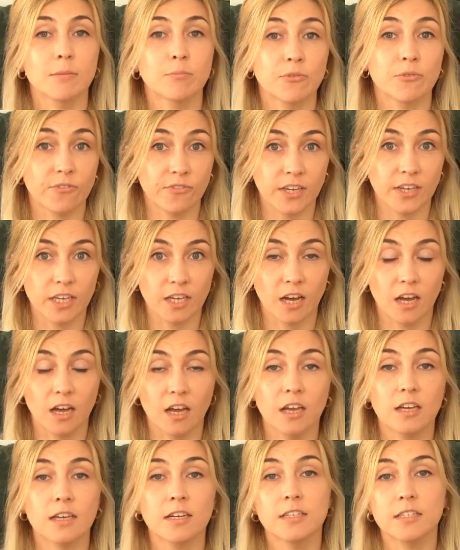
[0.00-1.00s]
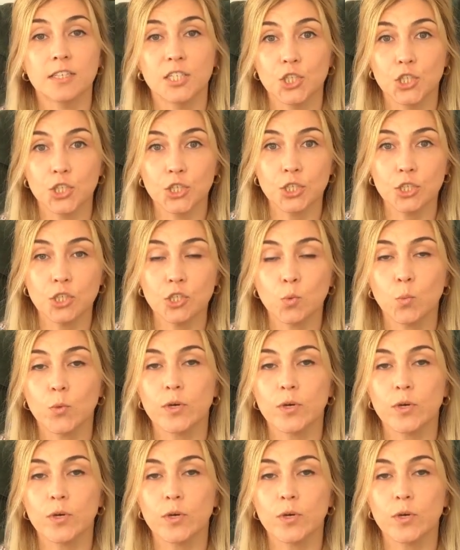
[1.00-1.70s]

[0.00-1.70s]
previa, a condition